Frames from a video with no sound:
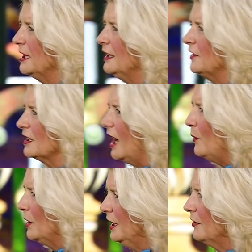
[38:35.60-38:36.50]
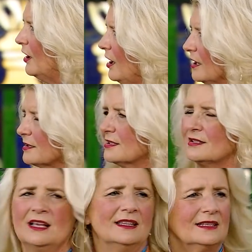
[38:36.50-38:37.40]
to believe that God will hear
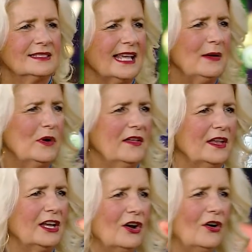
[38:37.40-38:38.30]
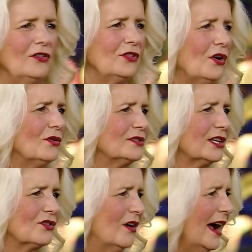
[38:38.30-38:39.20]
us the same way that he heard those
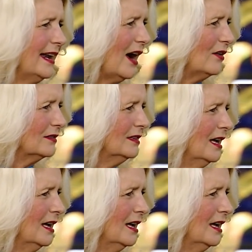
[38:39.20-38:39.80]
that cried out,